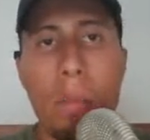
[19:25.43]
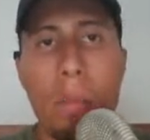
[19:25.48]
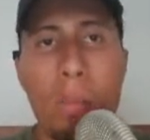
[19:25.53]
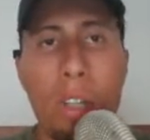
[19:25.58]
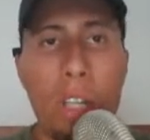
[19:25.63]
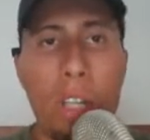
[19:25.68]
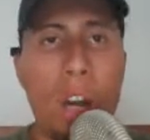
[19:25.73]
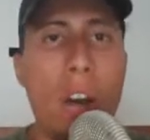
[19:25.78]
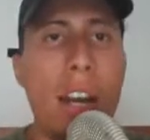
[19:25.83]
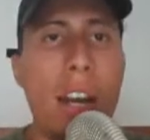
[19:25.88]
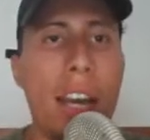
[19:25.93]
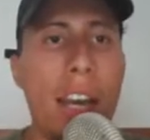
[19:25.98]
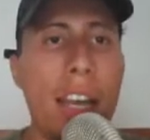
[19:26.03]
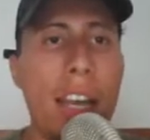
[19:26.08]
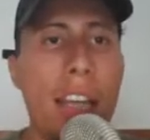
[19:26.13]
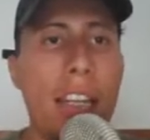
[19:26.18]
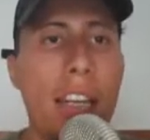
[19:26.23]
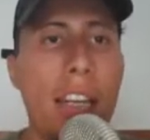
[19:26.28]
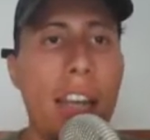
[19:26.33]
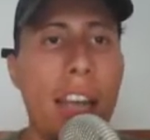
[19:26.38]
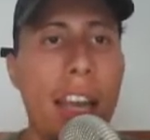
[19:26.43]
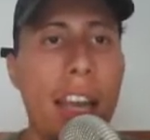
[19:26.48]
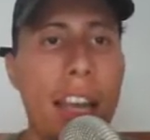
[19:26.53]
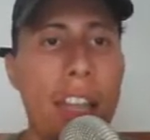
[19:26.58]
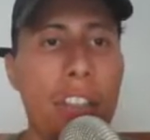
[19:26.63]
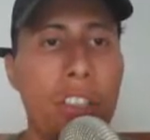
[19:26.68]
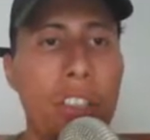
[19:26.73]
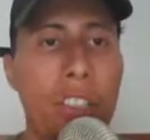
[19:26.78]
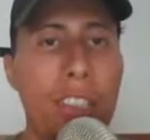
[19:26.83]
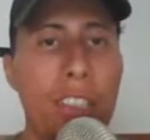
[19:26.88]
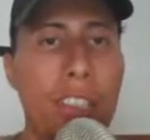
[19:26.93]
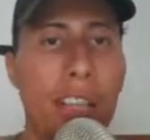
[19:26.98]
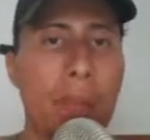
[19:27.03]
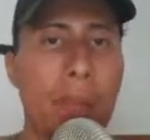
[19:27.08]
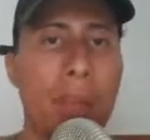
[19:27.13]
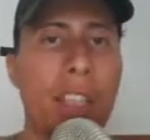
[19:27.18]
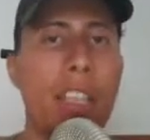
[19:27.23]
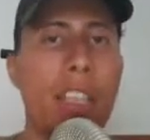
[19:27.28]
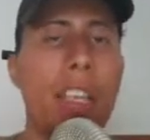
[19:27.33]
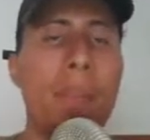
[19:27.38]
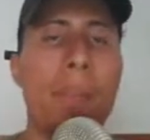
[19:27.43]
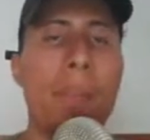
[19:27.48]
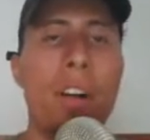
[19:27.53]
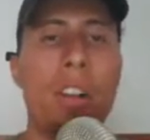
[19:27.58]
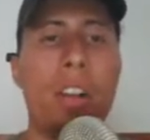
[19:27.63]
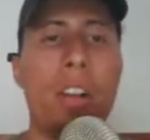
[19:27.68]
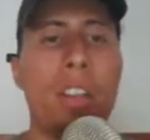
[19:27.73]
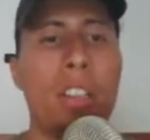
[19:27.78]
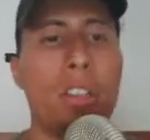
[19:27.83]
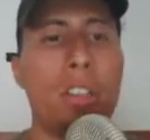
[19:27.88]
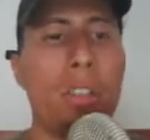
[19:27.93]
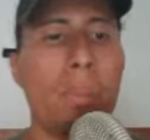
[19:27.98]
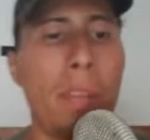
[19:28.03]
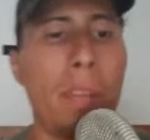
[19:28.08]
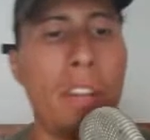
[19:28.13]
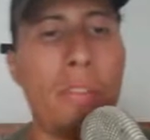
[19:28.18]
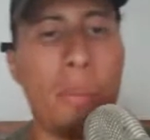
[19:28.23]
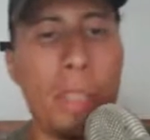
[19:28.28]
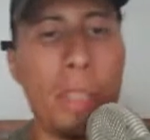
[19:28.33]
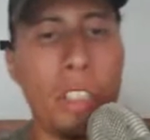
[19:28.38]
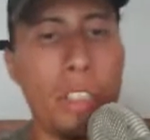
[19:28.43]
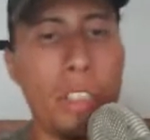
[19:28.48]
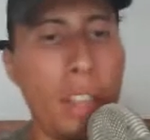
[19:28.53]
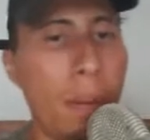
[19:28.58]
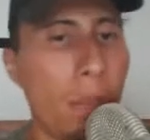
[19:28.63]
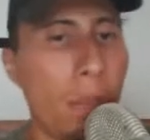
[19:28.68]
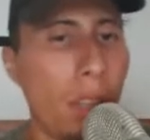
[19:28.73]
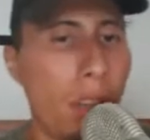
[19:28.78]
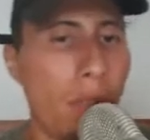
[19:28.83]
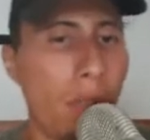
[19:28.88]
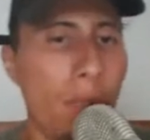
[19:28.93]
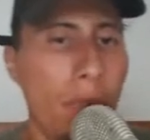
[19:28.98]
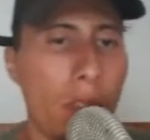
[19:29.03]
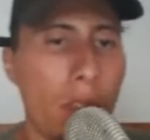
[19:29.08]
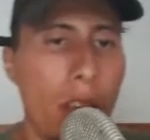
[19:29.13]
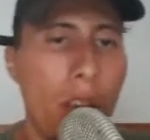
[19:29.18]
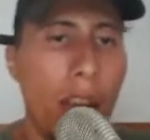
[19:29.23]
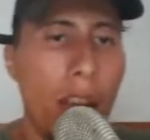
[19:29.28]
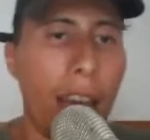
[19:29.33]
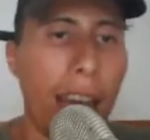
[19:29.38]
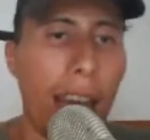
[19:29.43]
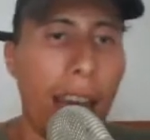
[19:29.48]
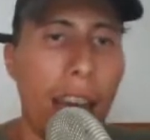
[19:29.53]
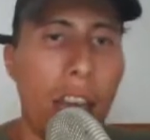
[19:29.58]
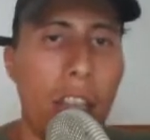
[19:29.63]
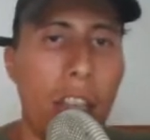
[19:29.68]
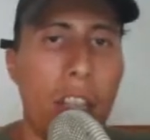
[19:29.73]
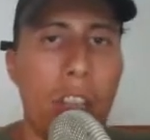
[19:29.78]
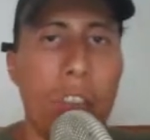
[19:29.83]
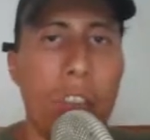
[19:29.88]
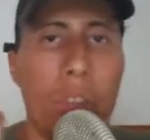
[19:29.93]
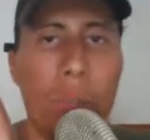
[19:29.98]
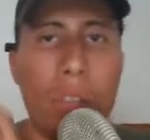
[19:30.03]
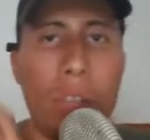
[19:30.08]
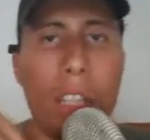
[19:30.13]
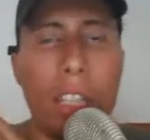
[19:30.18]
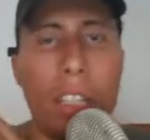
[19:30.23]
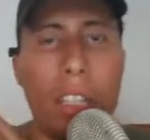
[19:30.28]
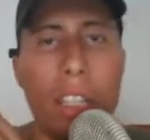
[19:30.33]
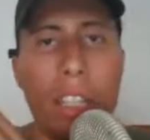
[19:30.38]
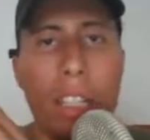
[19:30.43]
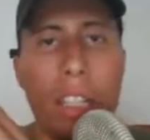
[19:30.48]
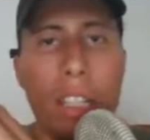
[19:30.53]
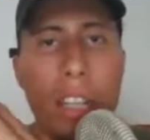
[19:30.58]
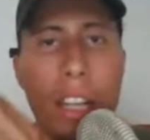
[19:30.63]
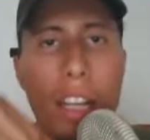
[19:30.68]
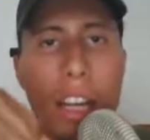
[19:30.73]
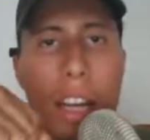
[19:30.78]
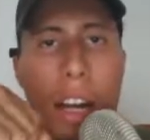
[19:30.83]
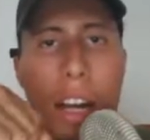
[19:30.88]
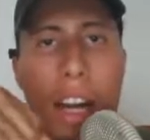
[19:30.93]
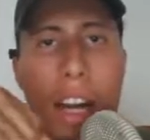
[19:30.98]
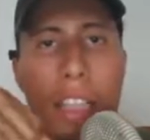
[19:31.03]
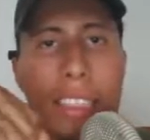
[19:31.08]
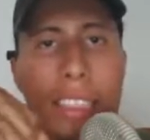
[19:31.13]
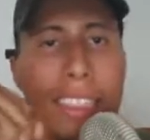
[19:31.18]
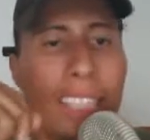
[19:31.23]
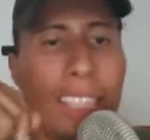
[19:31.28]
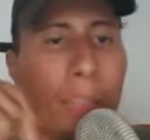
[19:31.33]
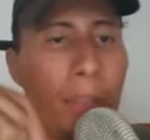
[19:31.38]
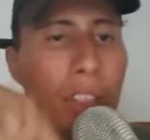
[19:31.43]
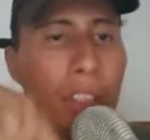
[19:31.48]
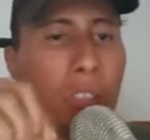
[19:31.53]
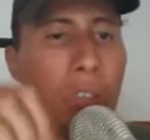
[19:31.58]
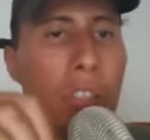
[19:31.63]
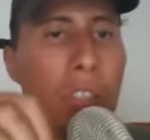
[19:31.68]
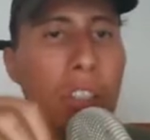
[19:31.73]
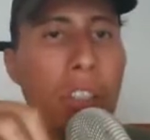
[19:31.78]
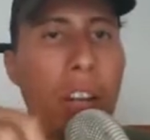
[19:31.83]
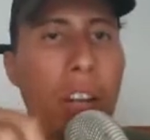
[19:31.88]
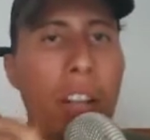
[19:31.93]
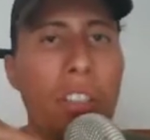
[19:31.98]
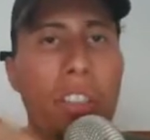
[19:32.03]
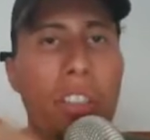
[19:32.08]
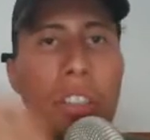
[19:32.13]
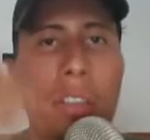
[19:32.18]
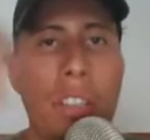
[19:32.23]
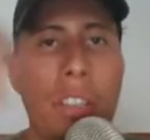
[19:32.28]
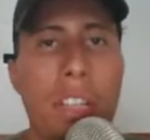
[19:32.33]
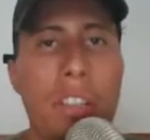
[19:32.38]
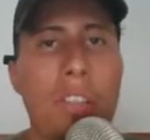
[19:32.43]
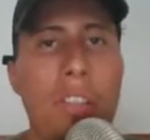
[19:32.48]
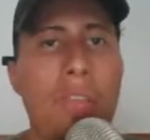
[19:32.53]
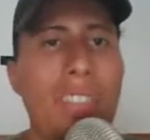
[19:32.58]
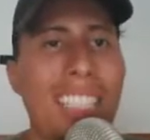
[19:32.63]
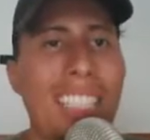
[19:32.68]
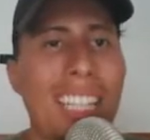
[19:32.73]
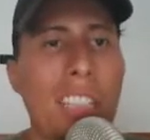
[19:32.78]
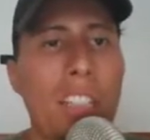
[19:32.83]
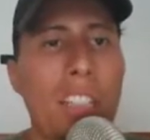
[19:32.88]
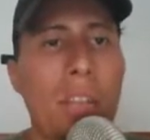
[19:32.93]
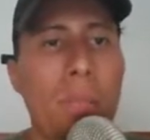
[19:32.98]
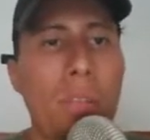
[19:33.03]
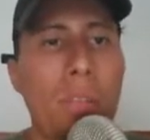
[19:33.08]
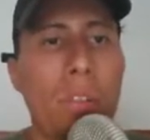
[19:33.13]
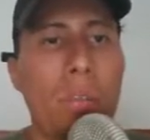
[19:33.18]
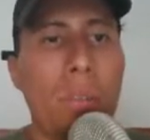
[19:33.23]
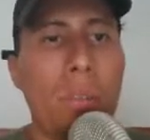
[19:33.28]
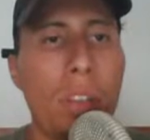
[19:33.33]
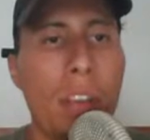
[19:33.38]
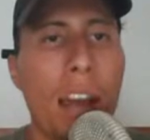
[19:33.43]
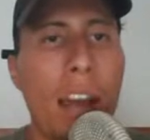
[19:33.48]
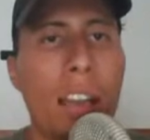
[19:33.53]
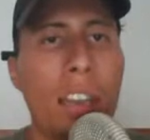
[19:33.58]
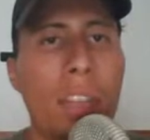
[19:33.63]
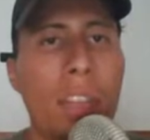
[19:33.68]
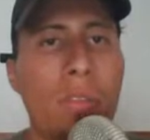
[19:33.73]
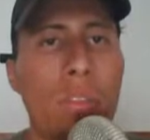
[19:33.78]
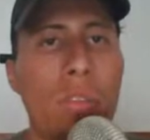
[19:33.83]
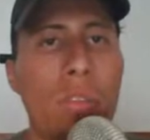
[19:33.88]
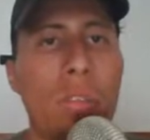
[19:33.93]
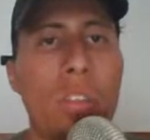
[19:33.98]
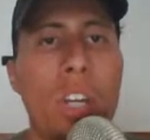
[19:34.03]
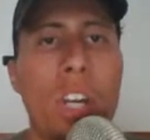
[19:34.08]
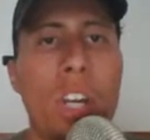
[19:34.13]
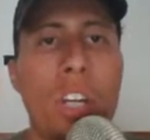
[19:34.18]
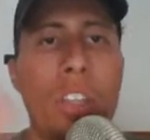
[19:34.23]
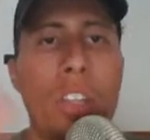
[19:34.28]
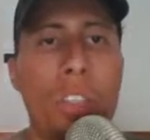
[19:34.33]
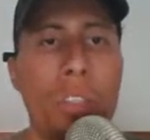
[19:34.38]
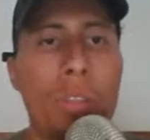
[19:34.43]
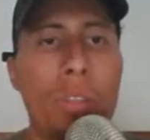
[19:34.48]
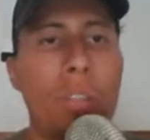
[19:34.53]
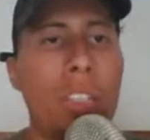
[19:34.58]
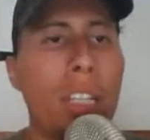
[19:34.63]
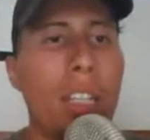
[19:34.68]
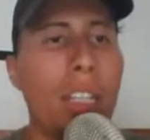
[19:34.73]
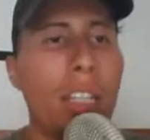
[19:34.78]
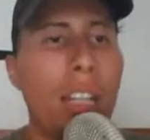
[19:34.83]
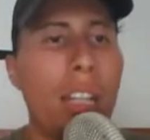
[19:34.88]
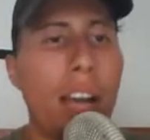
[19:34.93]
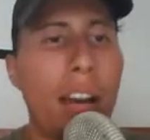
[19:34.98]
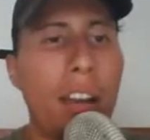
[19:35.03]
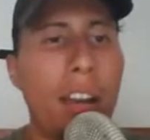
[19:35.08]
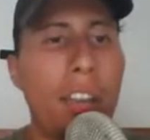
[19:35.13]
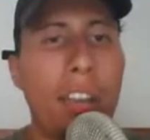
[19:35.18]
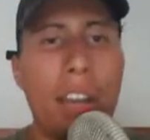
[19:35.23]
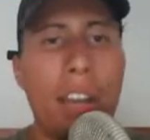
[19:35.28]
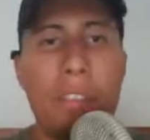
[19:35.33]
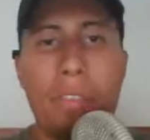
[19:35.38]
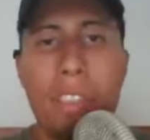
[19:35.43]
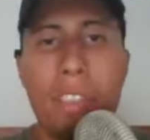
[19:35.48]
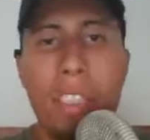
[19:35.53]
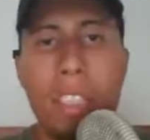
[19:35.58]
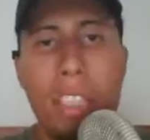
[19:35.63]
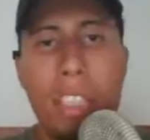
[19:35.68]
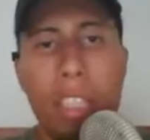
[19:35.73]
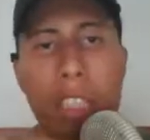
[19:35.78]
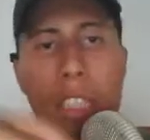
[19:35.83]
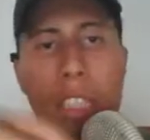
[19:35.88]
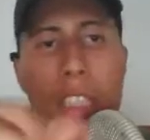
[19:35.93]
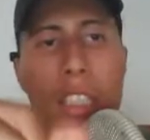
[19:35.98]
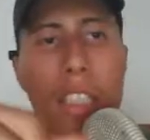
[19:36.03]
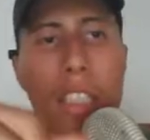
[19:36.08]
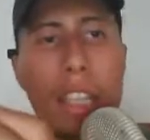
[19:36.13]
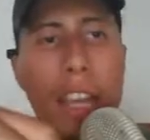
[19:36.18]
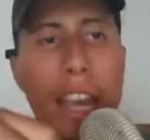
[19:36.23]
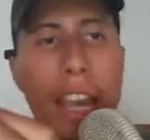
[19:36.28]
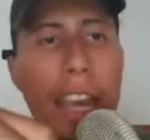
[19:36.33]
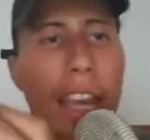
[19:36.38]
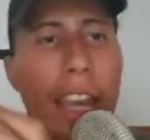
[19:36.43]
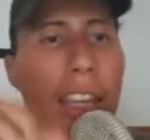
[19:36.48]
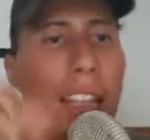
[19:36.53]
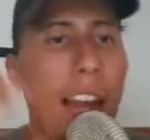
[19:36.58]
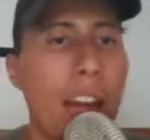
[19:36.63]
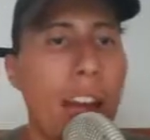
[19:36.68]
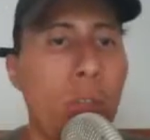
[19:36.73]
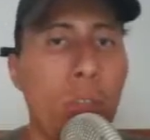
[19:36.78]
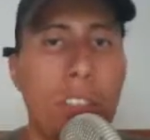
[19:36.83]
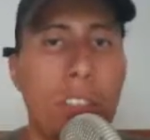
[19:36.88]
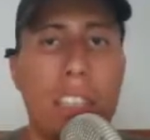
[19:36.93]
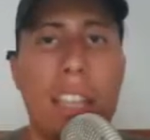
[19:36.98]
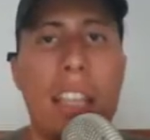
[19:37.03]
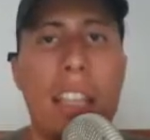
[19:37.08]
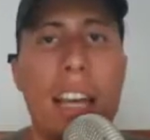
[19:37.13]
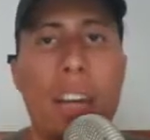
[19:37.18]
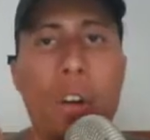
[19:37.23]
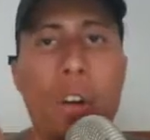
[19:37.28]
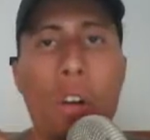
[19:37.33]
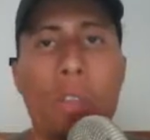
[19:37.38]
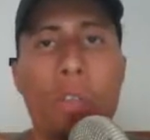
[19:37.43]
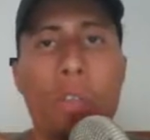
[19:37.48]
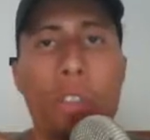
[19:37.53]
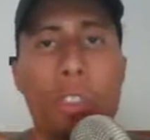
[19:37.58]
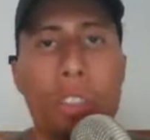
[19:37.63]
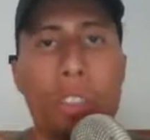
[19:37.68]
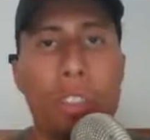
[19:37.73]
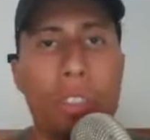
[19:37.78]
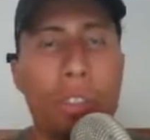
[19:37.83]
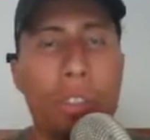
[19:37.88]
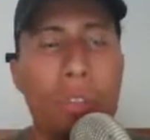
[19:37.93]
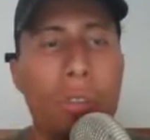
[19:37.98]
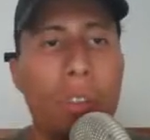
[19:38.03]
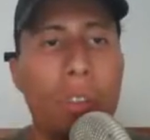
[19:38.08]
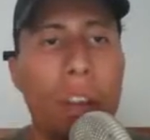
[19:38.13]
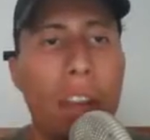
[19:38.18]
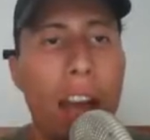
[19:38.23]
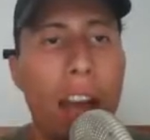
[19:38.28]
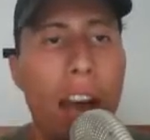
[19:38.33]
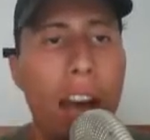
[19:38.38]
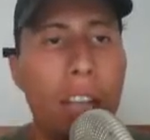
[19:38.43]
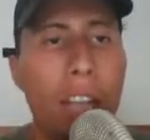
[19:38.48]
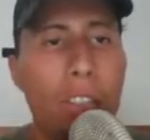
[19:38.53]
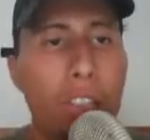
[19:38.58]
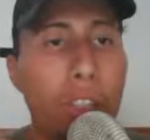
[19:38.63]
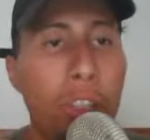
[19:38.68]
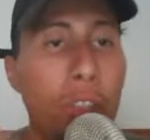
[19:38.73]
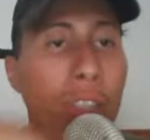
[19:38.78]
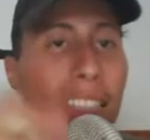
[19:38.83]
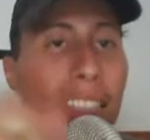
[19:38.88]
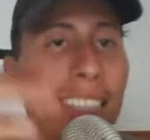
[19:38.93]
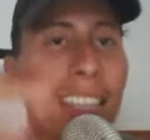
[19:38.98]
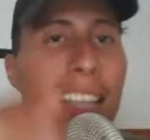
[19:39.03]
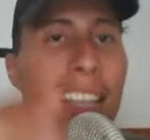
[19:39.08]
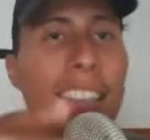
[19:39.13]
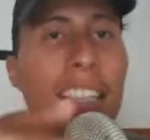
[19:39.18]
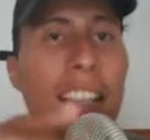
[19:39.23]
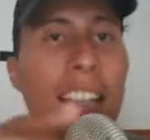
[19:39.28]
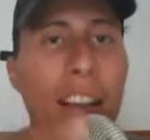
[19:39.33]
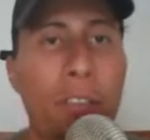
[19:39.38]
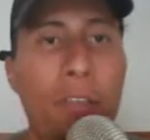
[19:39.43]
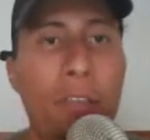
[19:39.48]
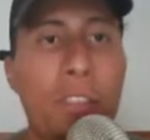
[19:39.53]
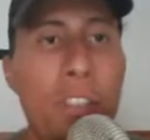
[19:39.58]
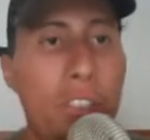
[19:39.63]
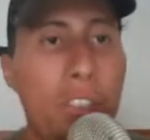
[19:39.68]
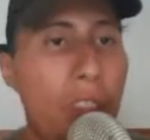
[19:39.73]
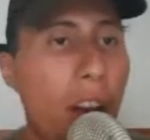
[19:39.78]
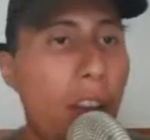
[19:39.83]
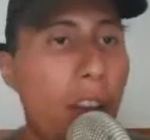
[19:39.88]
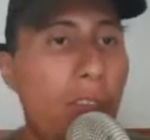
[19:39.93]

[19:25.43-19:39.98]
Go ahead and just send me an email. I'll include my information down below, and you can send me a screenshot showing that you've signed up with HighLevel using that affiliate link, and I will send that over to you so you can test it out for yourself.